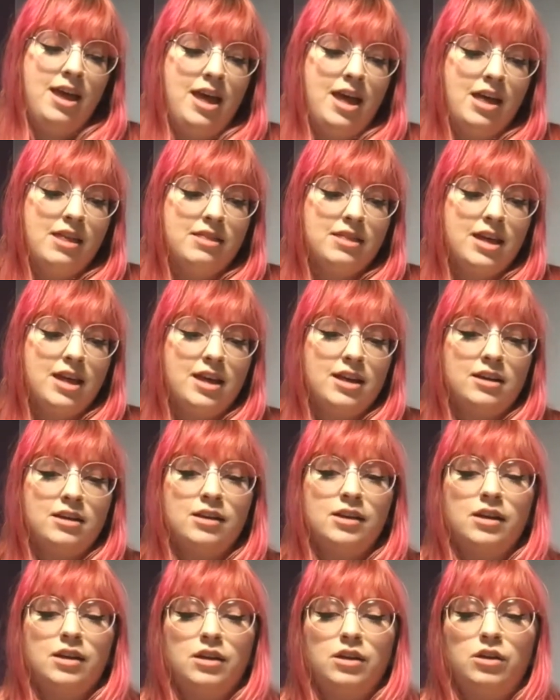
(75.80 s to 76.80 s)
And
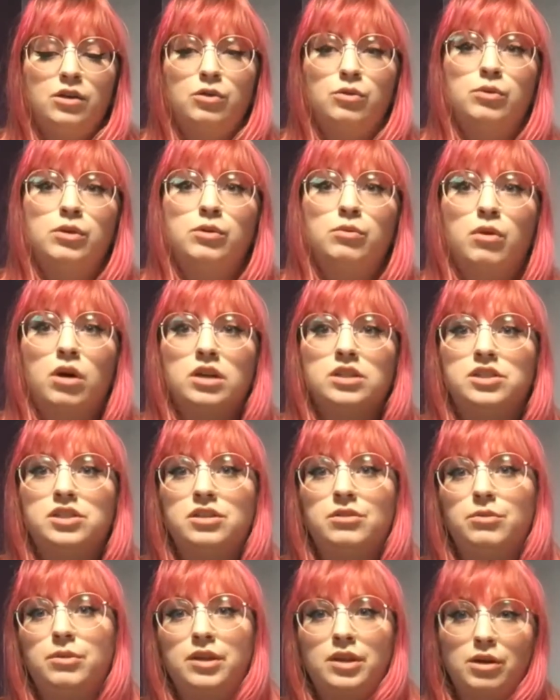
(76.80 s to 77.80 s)
then you will want
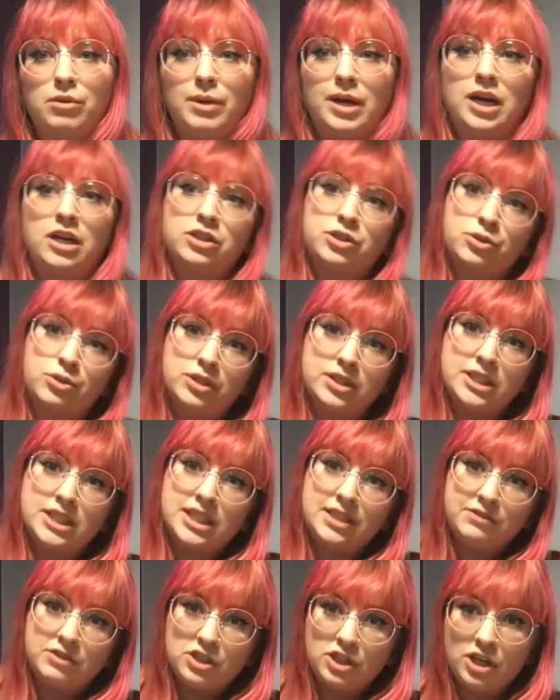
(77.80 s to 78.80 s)
to either wear a short
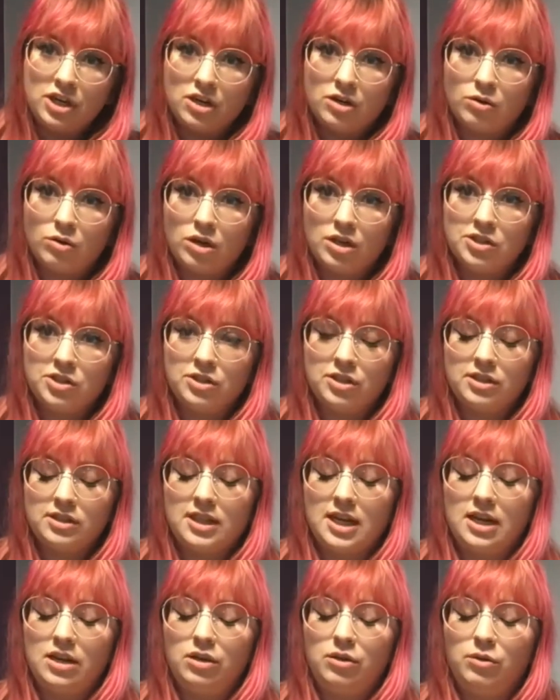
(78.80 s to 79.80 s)
sleeve shirt or a shirt
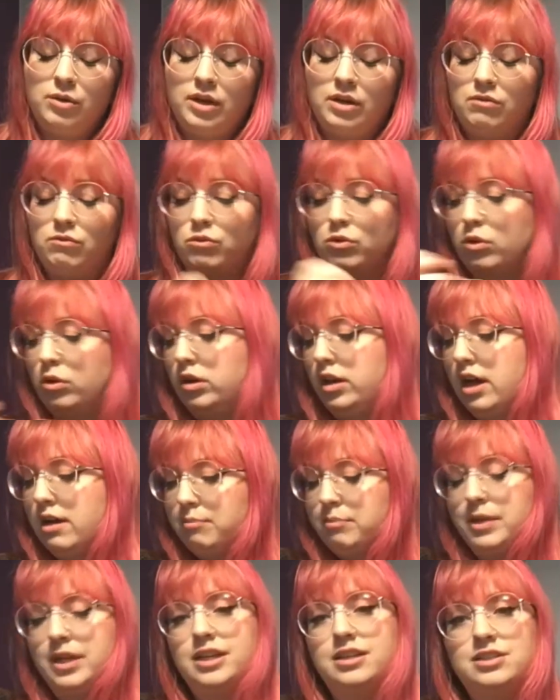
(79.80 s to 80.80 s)
that you can roll
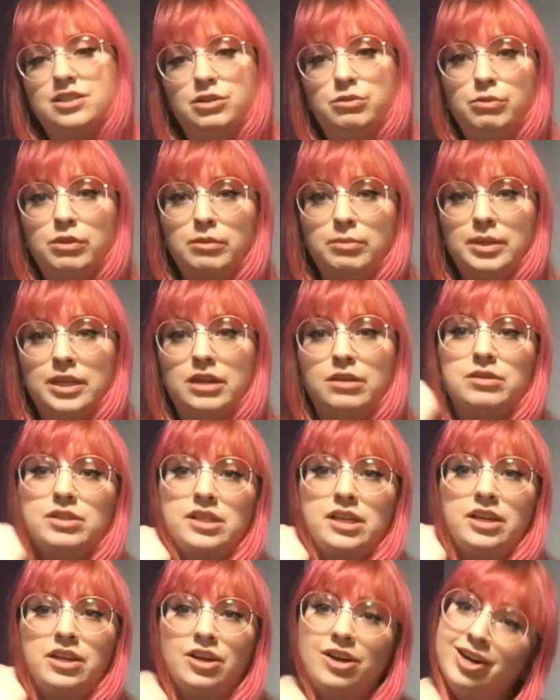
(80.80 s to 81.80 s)
up because you will be
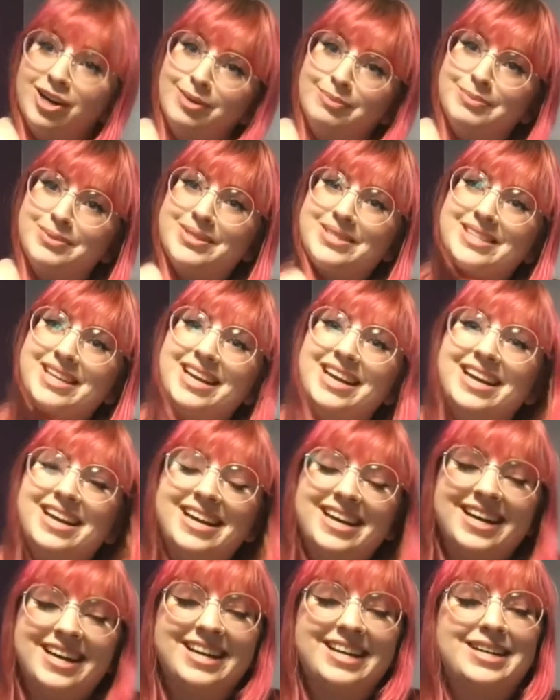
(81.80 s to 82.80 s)
using your arms.
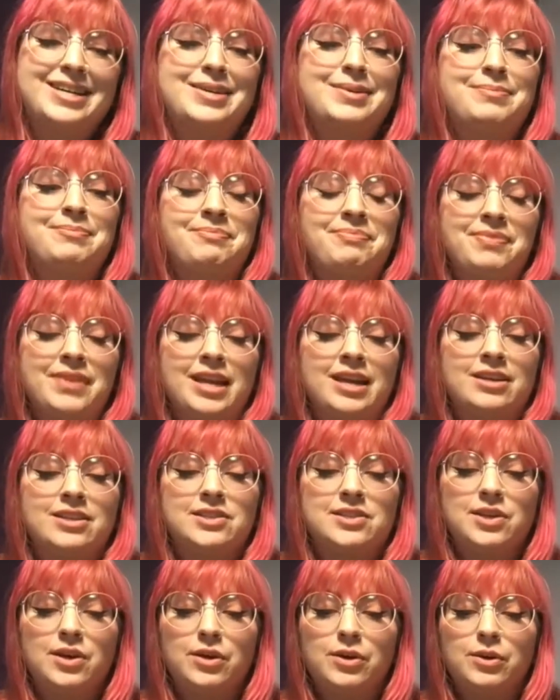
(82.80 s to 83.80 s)

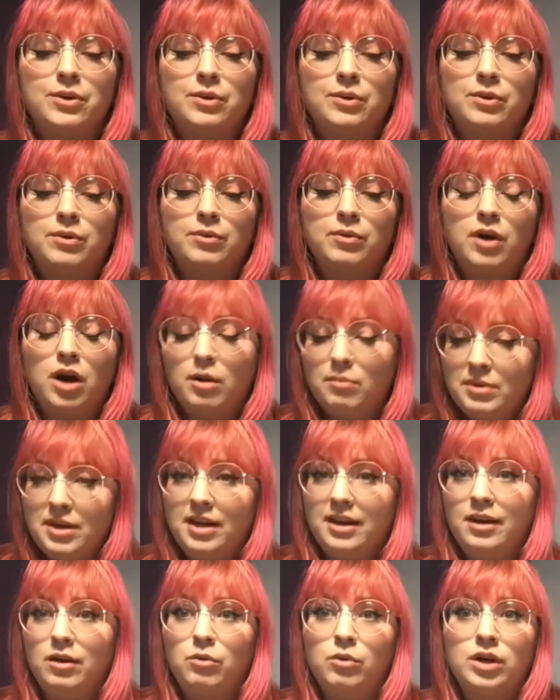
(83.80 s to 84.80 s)
So arm
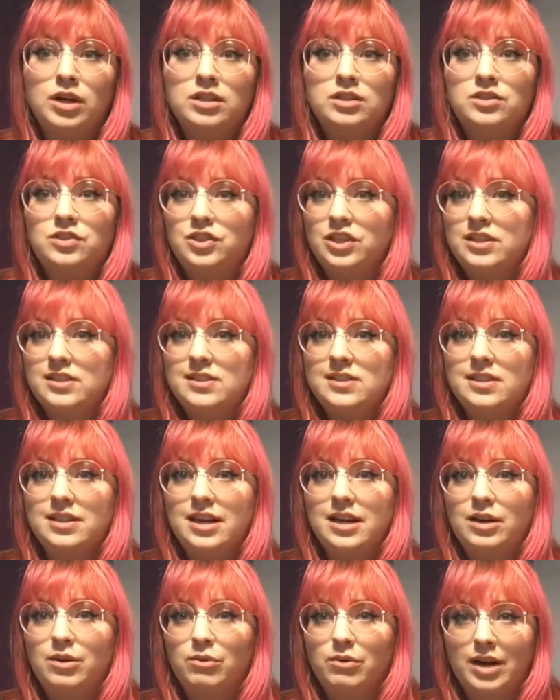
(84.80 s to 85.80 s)
knitting works just
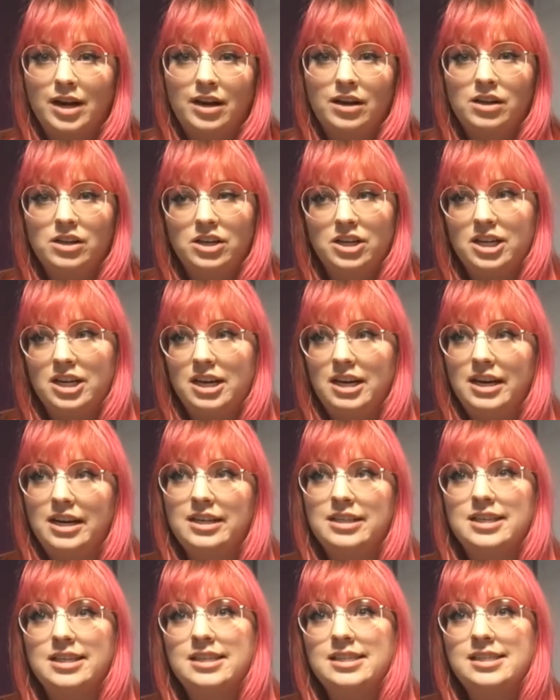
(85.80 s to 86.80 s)
like regular
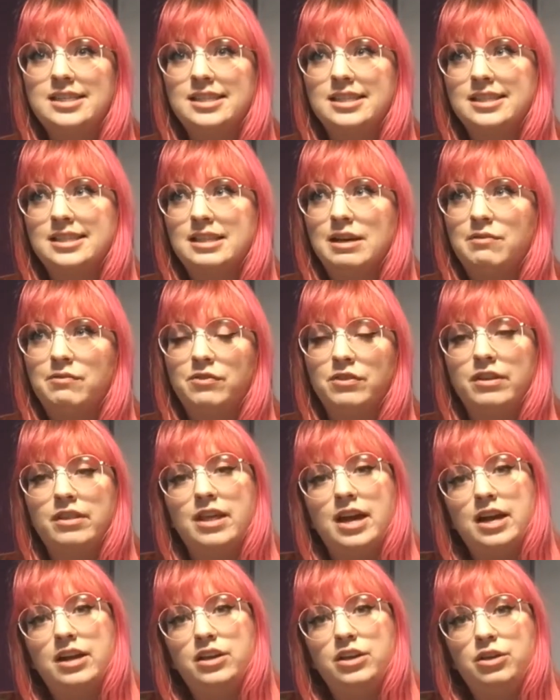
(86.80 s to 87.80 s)
knitting does, except for
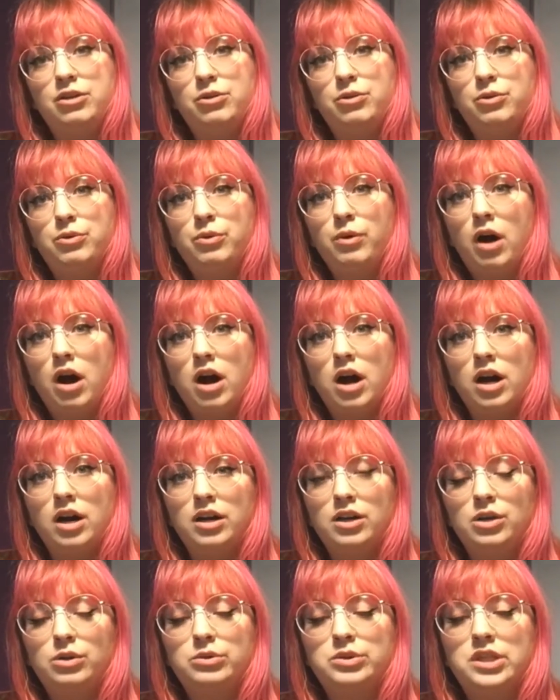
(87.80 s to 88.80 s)
that you are
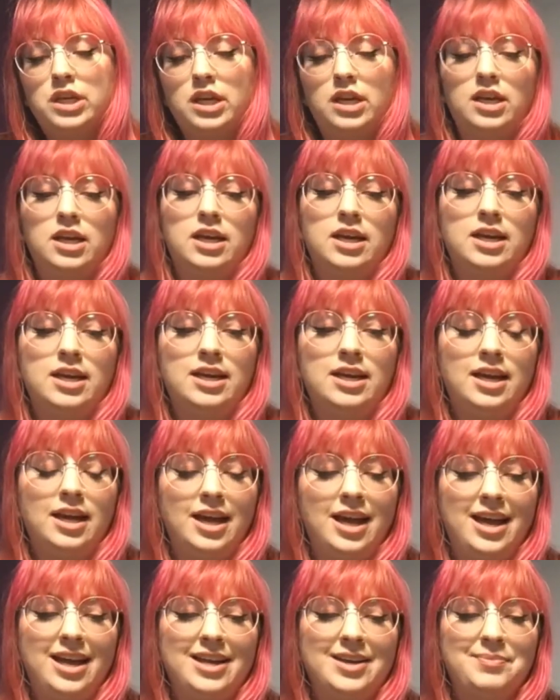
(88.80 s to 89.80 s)
using
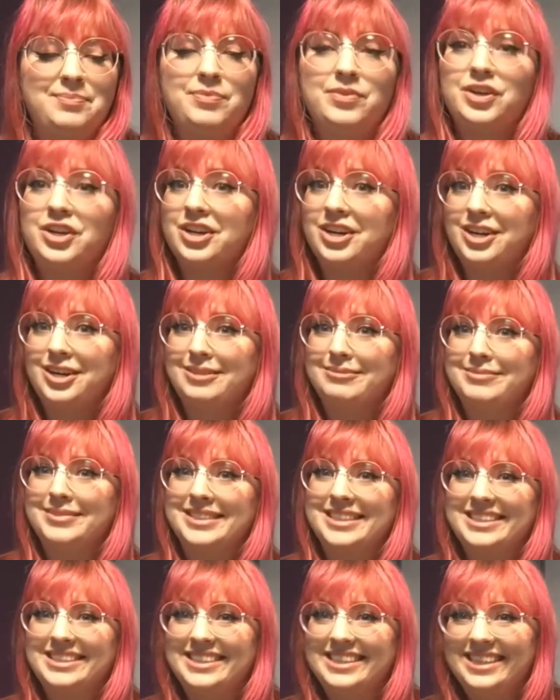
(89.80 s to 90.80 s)
your arms
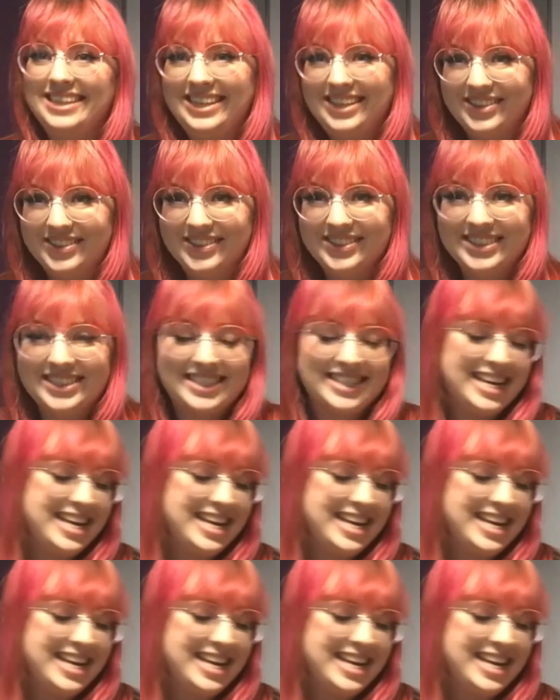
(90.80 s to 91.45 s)
as the needles.